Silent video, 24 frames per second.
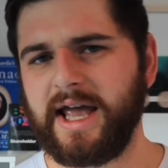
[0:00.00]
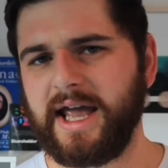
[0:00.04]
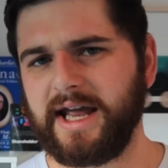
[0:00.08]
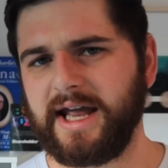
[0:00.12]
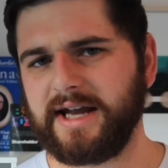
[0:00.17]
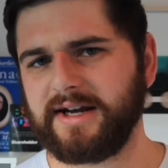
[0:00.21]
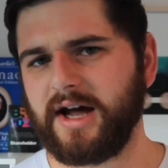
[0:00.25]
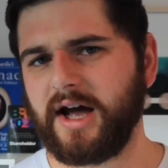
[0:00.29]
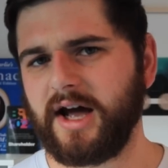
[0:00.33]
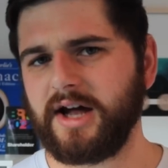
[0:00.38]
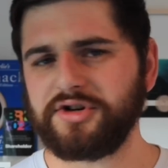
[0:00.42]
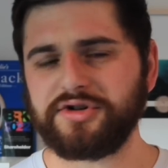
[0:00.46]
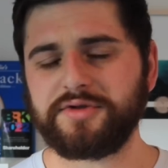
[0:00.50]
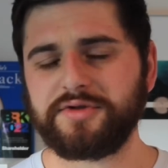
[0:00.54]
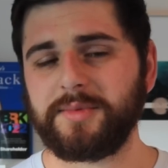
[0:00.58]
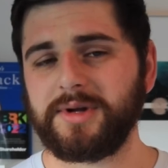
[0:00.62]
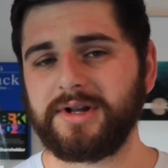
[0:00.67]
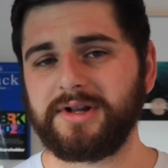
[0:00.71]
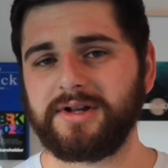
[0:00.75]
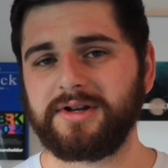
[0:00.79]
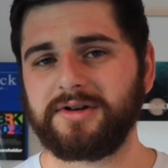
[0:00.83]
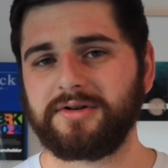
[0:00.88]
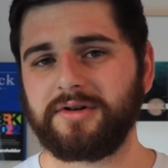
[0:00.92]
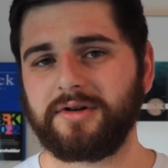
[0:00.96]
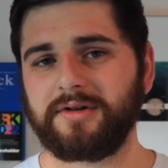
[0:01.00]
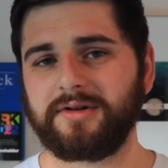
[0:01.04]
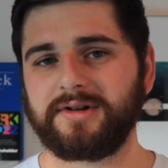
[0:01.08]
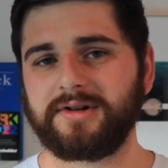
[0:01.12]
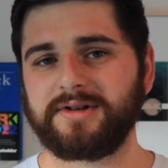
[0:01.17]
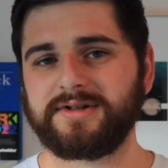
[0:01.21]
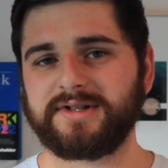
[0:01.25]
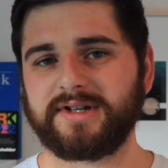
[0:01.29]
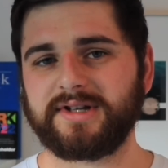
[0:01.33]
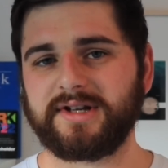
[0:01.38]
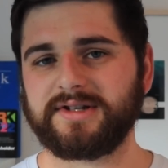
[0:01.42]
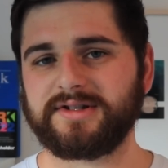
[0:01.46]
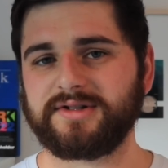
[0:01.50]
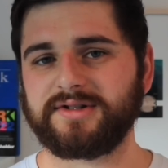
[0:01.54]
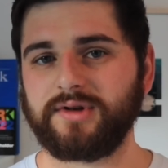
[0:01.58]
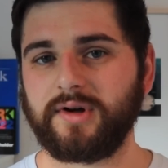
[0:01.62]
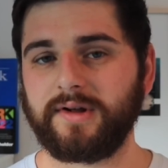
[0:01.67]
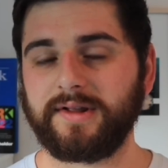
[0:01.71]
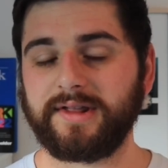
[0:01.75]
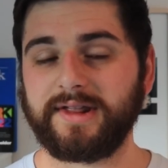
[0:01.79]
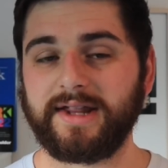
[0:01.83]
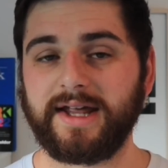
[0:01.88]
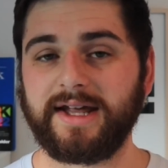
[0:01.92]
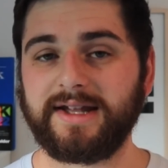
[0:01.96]
and $100 million is
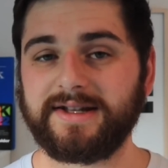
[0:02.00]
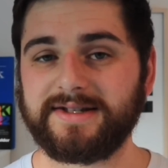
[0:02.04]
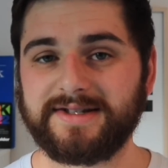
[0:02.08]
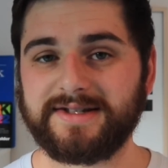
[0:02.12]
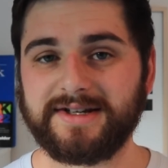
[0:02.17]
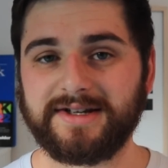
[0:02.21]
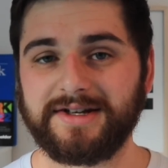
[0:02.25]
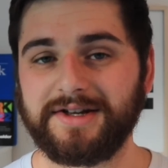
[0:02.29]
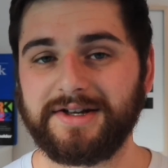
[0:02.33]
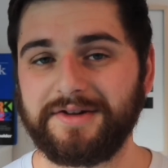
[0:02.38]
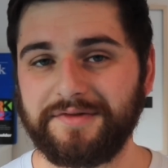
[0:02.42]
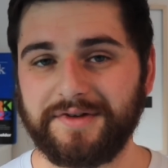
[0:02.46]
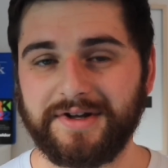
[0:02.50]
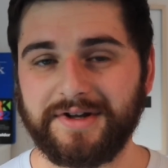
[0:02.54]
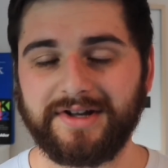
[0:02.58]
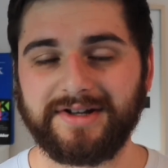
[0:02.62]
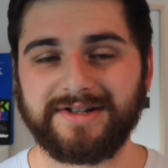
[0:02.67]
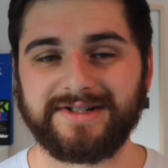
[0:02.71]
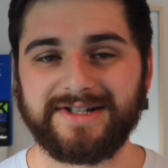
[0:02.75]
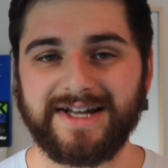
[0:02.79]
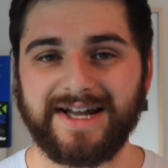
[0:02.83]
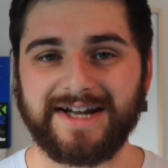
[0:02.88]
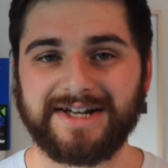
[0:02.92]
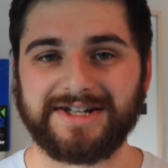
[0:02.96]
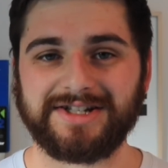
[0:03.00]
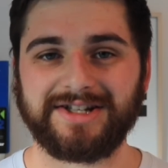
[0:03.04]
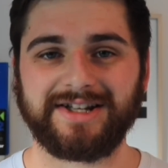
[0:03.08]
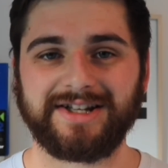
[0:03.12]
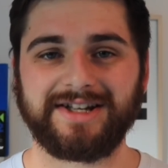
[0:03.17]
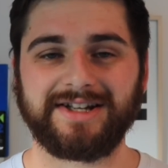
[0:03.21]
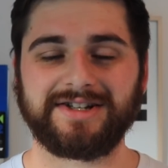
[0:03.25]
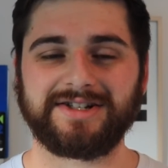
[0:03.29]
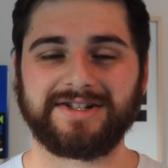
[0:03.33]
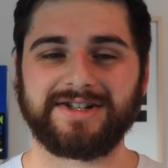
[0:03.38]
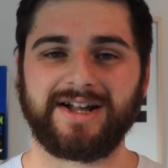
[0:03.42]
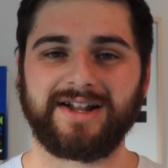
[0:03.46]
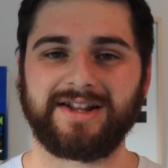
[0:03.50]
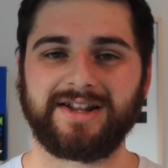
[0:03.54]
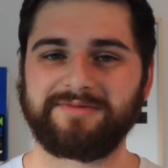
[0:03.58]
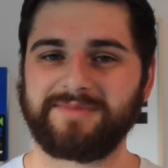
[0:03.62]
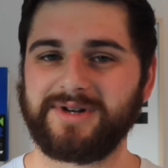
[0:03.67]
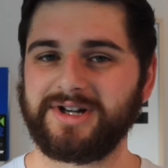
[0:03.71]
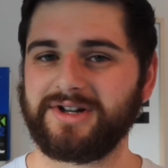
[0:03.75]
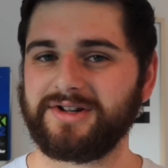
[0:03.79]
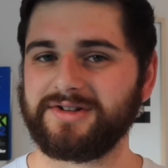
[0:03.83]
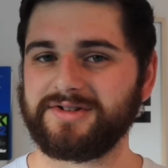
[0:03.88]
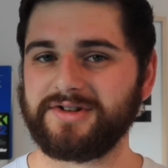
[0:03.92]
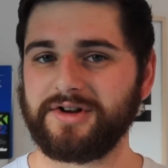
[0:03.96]
not that significant, actually, in Charlie
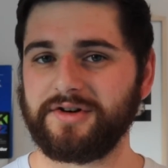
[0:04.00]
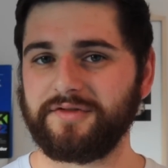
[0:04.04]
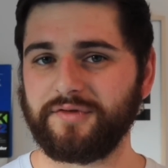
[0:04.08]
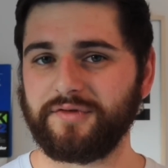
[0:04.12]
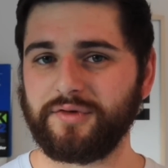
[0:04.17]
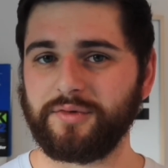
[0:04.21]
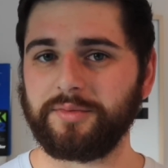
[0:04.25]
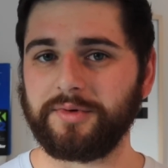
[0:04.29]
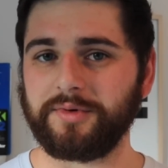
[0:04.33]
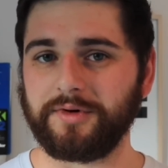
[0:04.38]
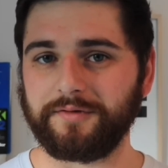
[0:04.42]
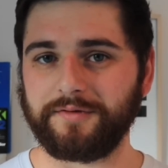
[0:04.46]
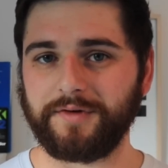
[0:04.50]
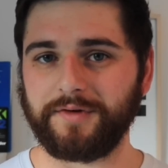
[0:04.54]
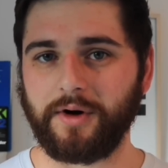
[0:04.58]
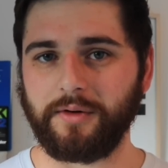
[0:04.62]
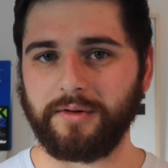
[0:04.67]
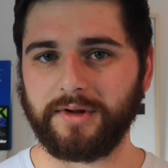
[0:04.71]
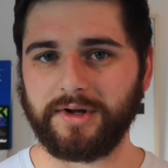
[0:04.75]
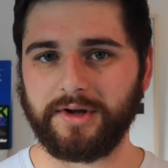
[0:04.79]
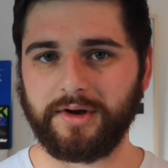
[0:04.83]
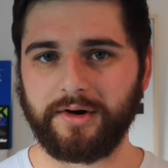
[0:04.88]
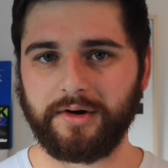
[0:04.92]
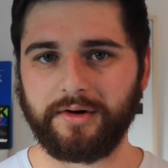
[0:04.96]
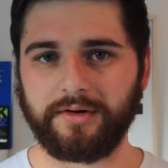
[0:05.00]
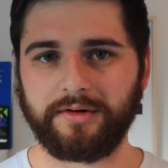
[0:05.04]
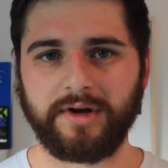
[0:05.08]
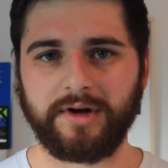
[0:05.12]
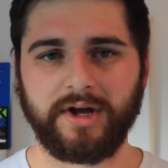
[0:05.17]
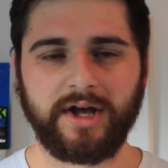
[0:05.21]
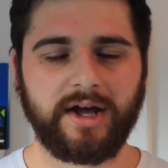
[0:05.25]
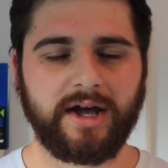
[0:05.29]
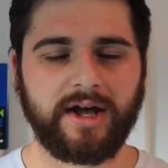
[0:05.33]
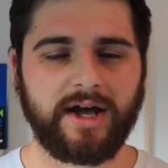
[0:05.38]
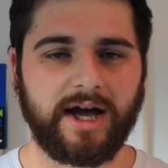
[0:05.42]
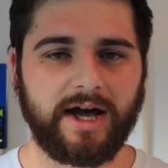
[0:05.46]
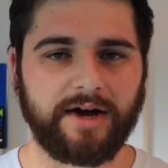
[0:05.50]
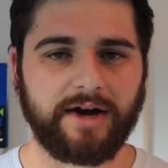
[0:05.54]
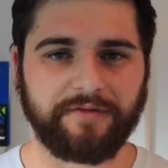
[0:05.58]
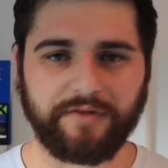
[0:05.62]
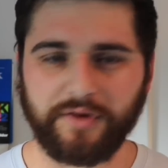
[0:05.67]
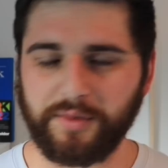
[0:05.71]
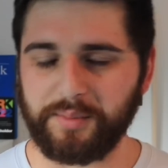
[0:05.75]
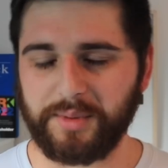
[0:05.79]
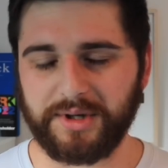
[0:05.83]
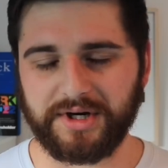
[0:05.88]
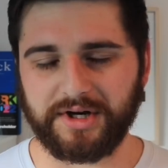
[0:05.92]
Munger's overall portfolio. For a